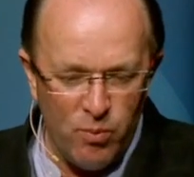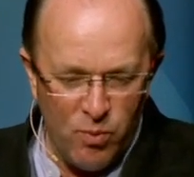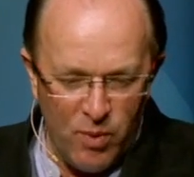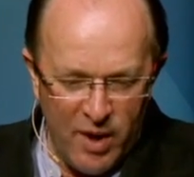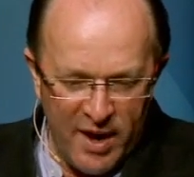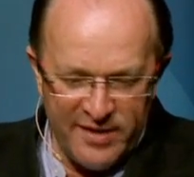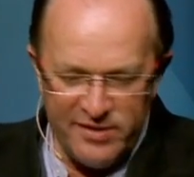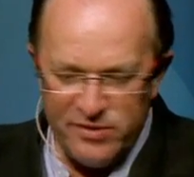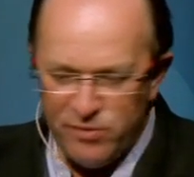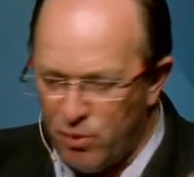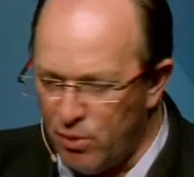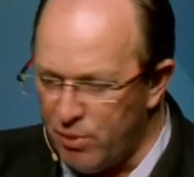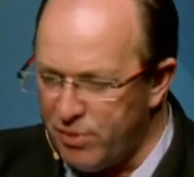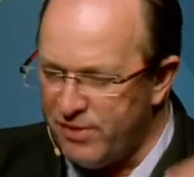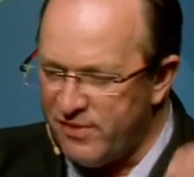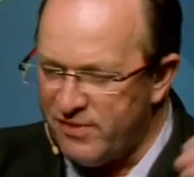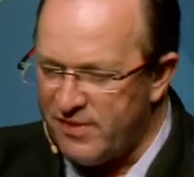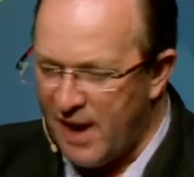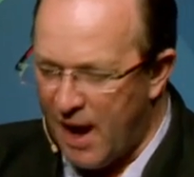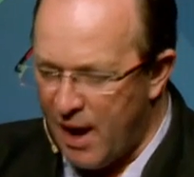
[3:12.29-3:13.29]
where's
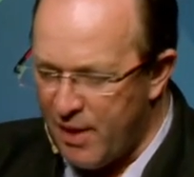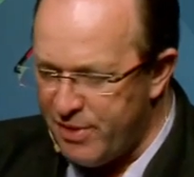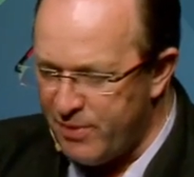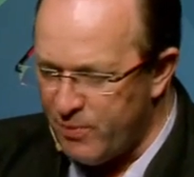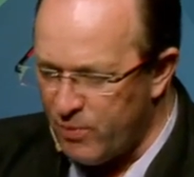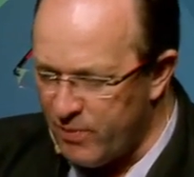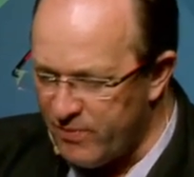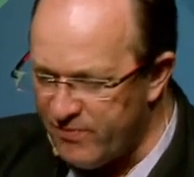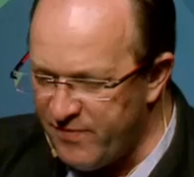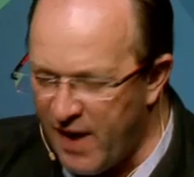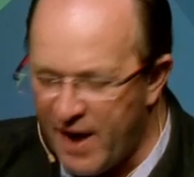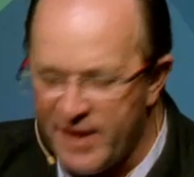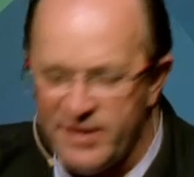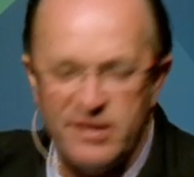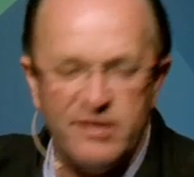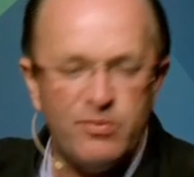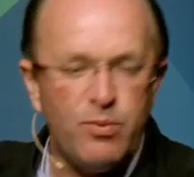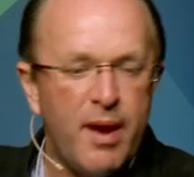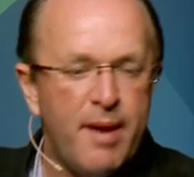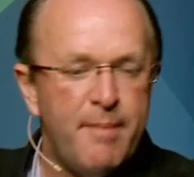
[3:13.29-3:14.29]
north and south and
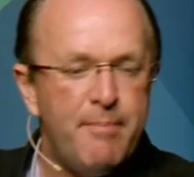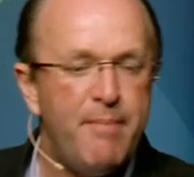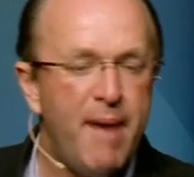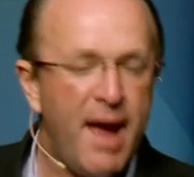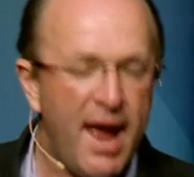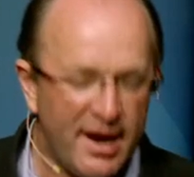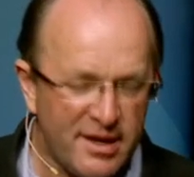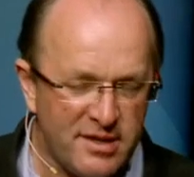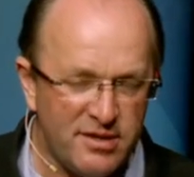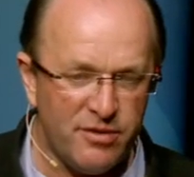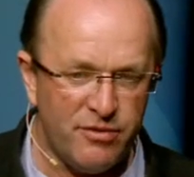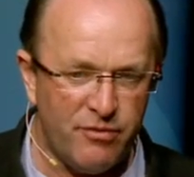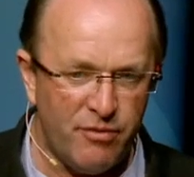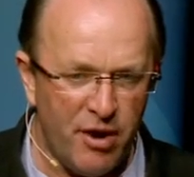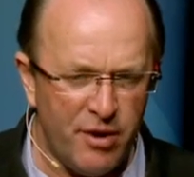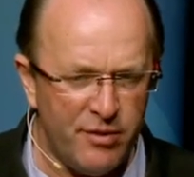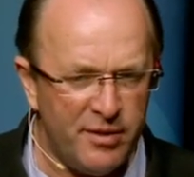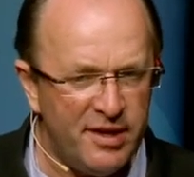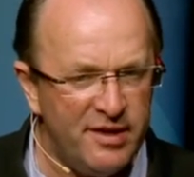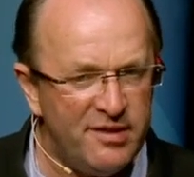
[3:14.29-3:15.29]
find his way back to the
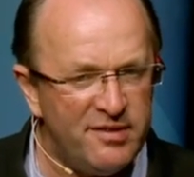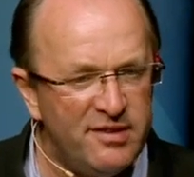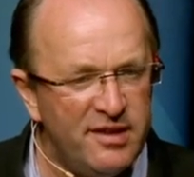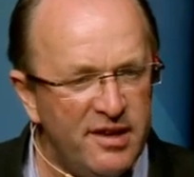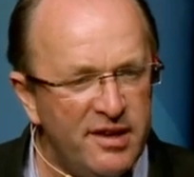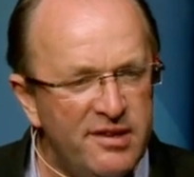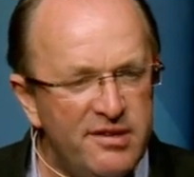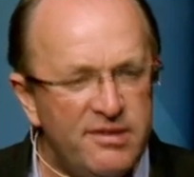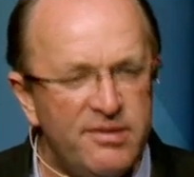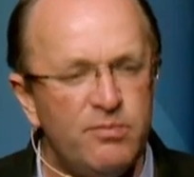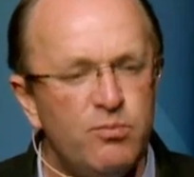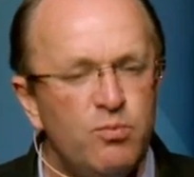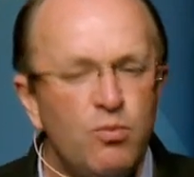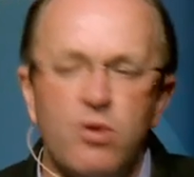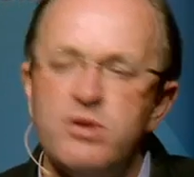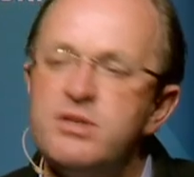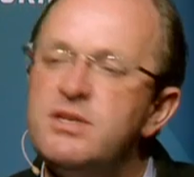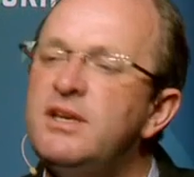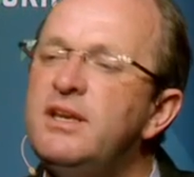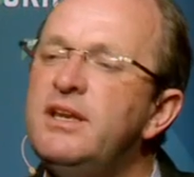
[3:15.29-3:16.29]
road, he sees
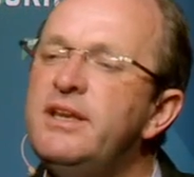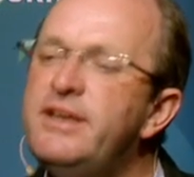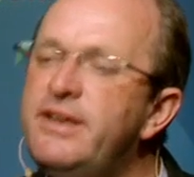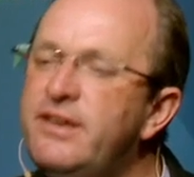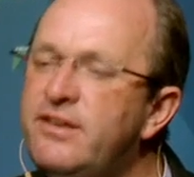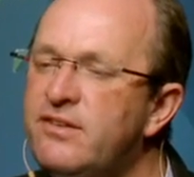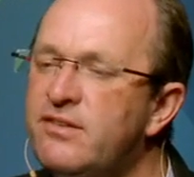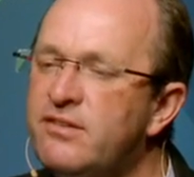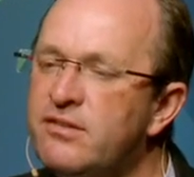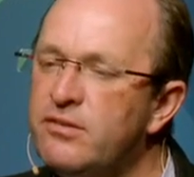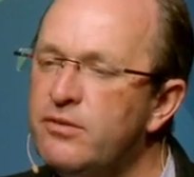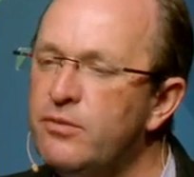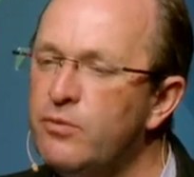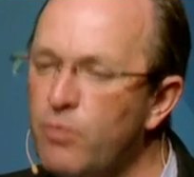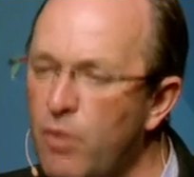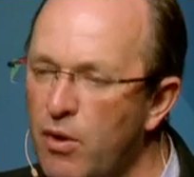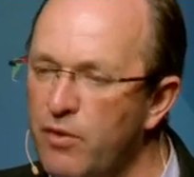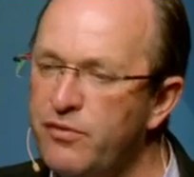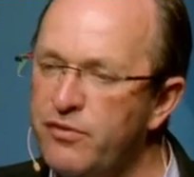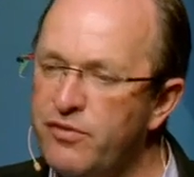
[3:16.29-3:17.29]
what he least
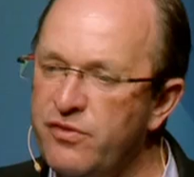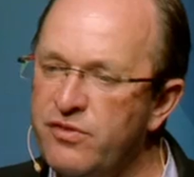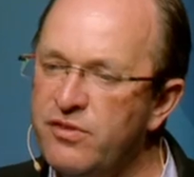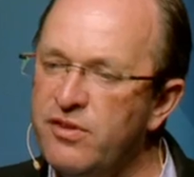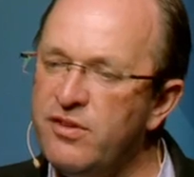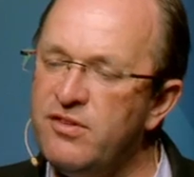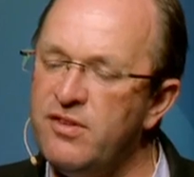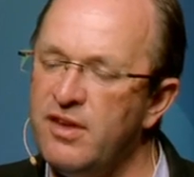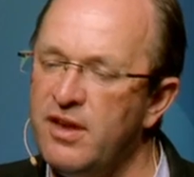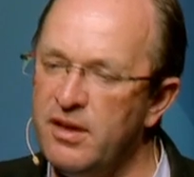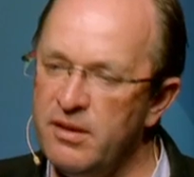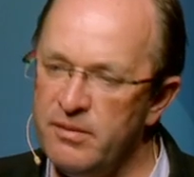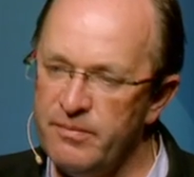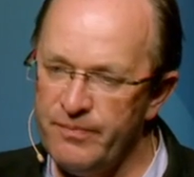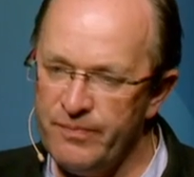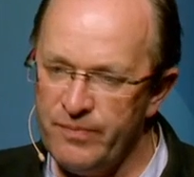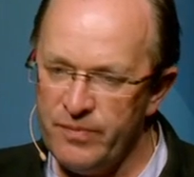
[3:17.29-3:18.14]
wants to see.